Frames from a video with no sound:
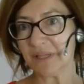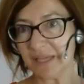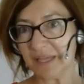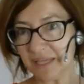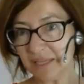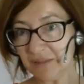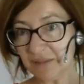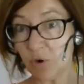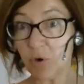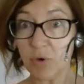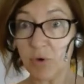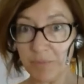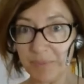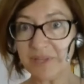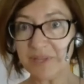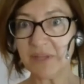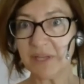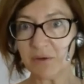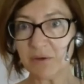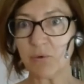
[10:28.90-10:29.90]
it
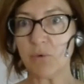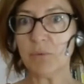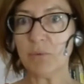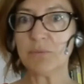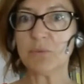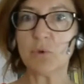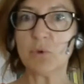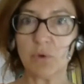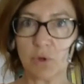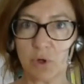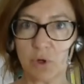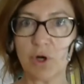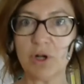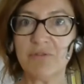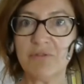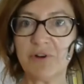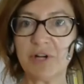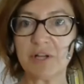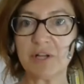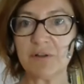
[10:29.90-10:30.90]
opened the room to call
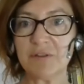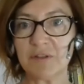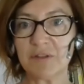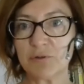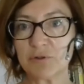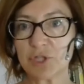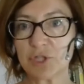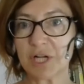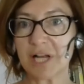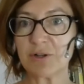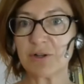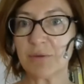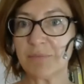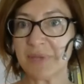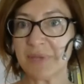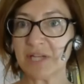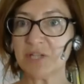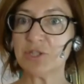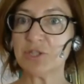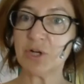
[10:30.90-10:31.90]
for a constitutional
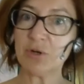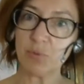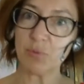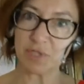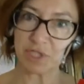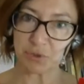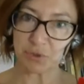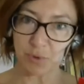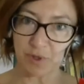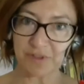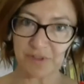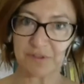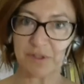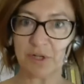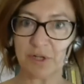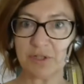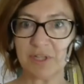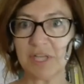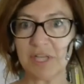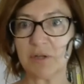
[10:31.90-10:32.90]
convention, which was
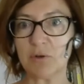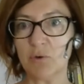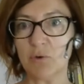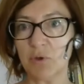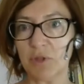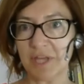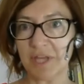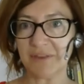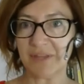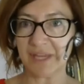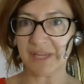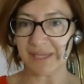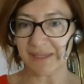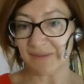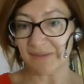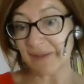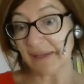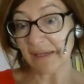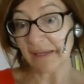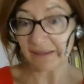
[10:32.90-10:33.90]
not included
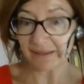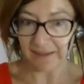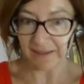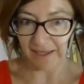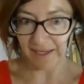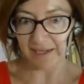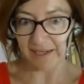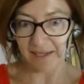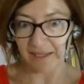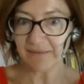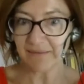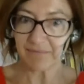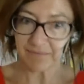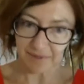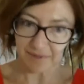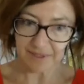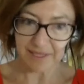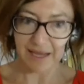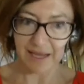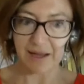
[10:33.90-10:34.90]
in the current,
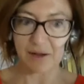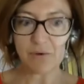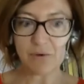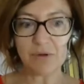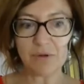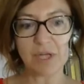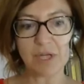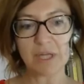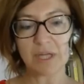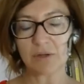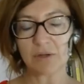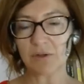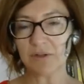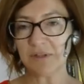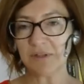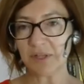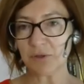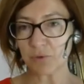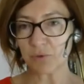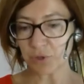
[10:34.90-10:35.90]
now,
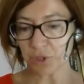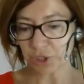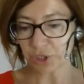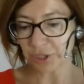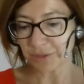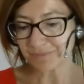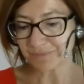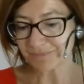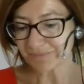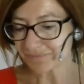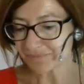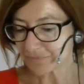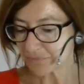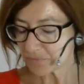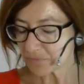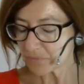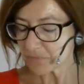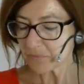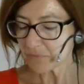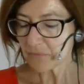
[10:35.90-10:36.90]
constitution.
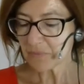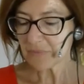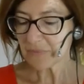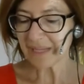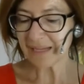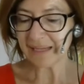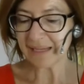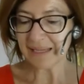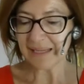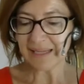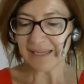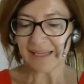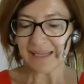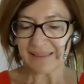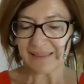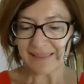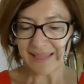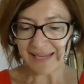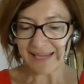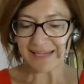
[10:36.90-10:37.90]

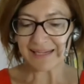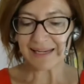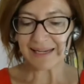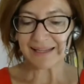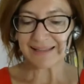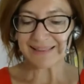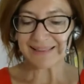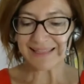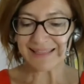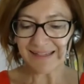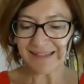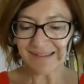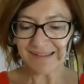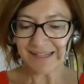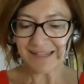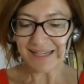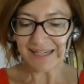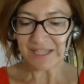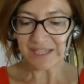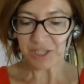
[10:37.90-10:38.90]
Then this
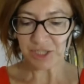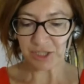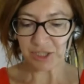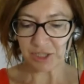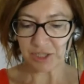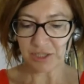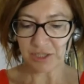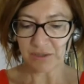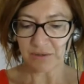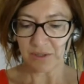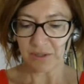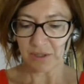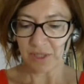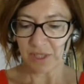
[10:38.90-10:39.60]
election,